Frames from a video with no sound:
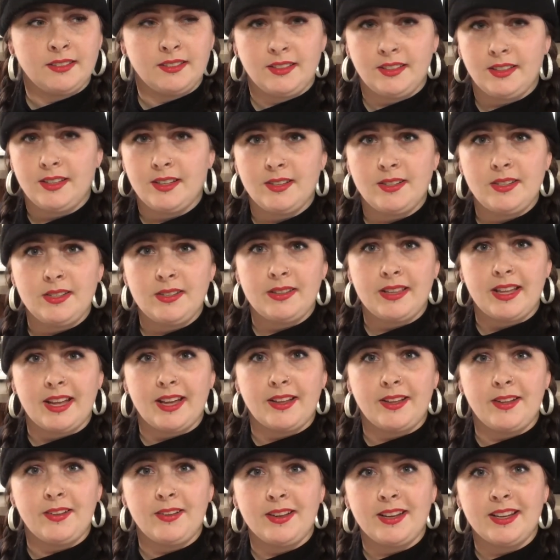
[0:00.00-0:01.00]
go do
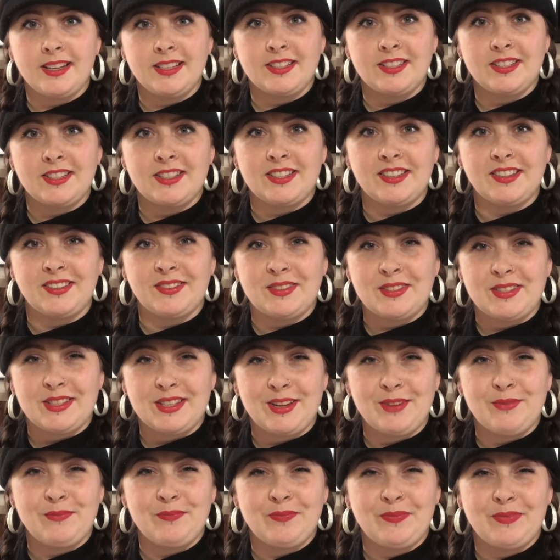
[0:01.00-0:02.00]
that, go get yourself
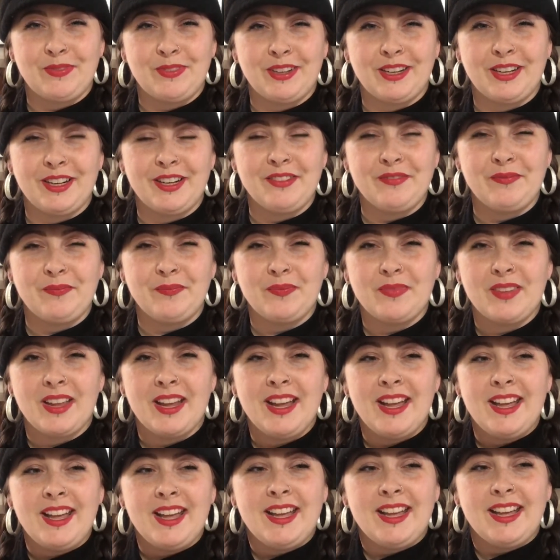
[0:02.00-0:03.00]
some, right?
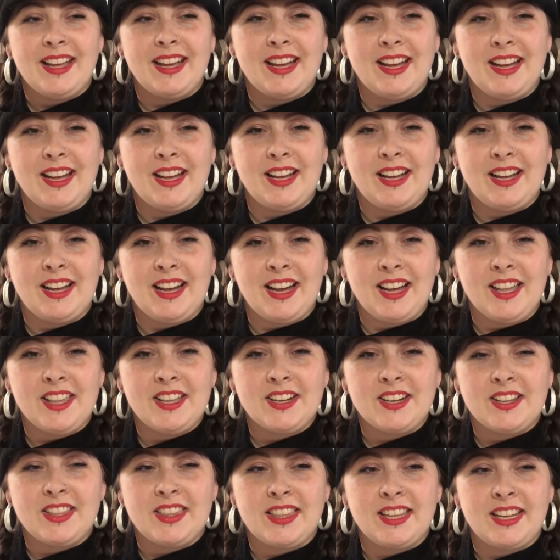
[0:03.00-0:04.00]

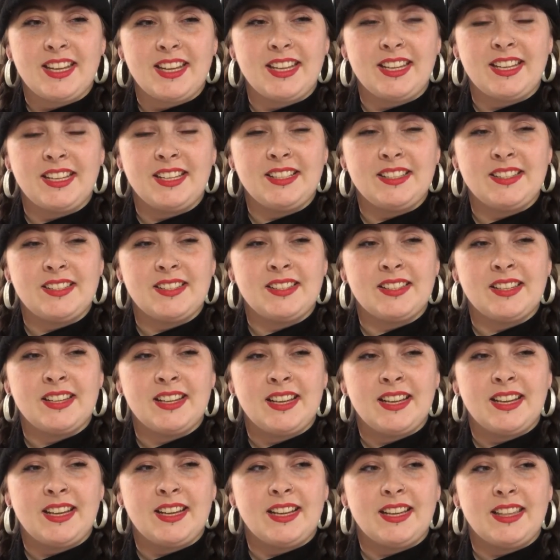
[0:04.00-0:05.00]
Other things
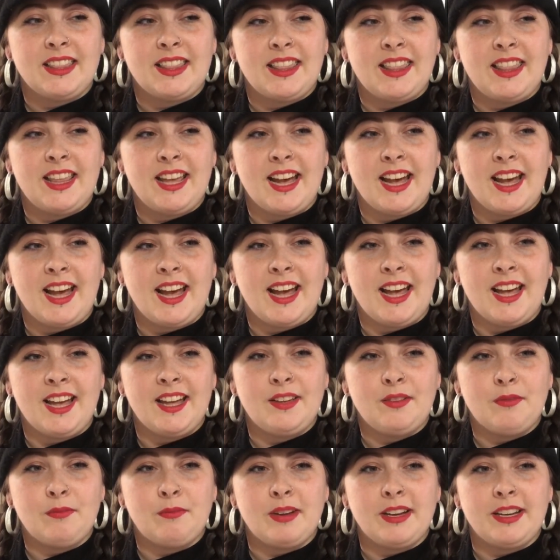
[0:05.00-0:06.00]

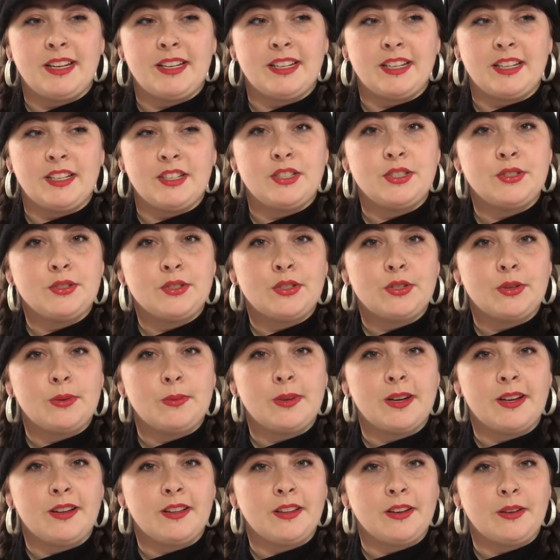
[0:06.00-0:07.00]
that might not do so
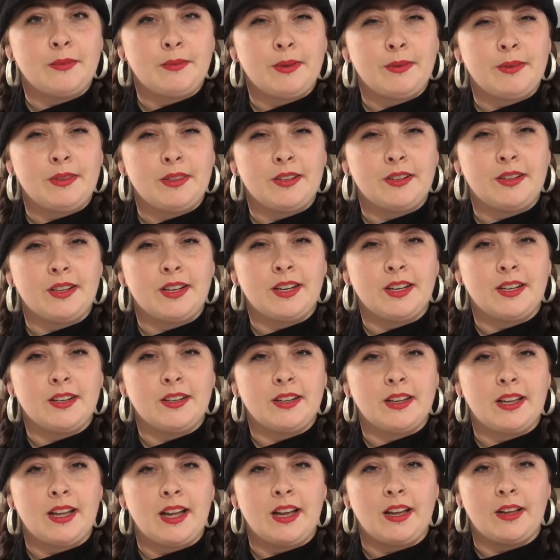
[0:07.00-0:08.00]
well, or maybe they're
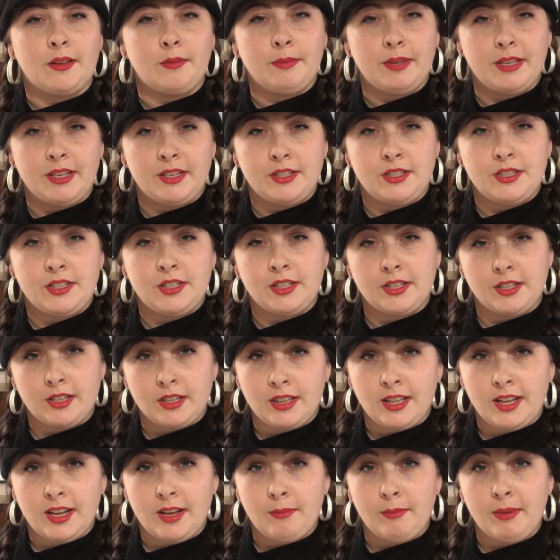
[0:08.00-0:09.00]
not acclimated to your
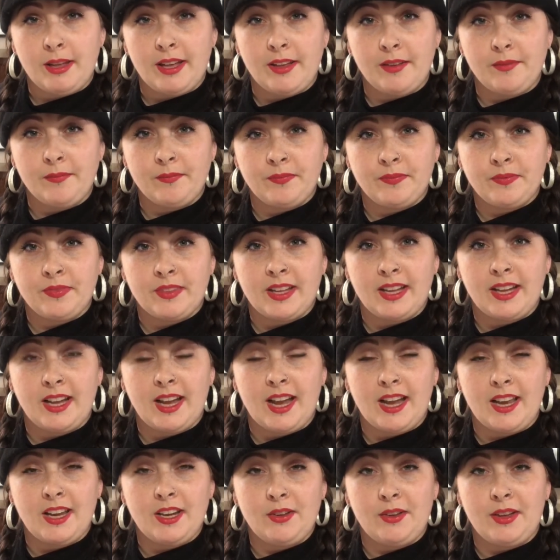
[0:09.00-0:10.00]
climate
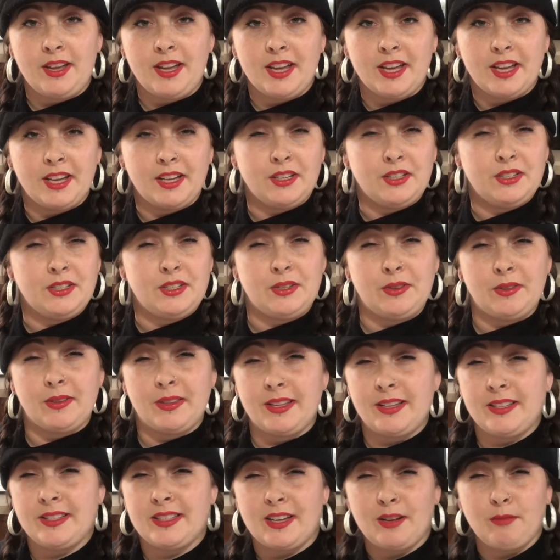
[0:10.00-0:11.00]
and you can't do
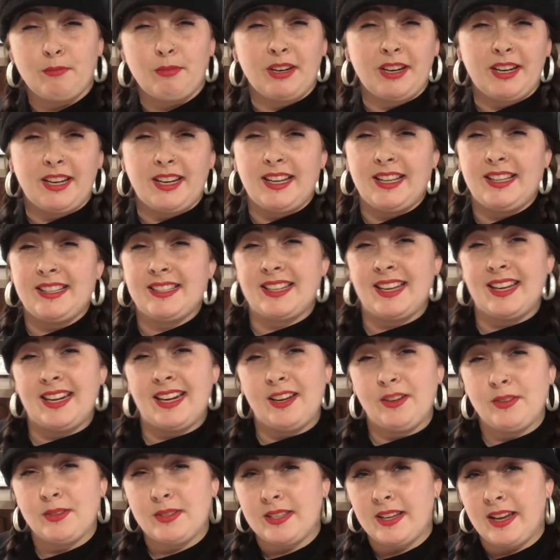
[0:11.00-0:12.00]
things like bring it inside,
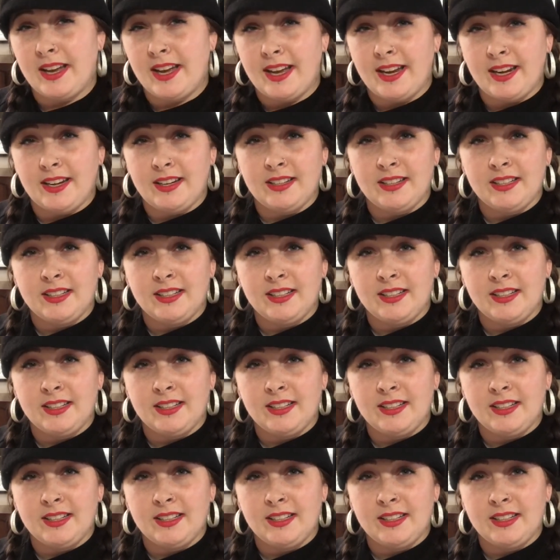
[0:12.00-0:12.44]
outside,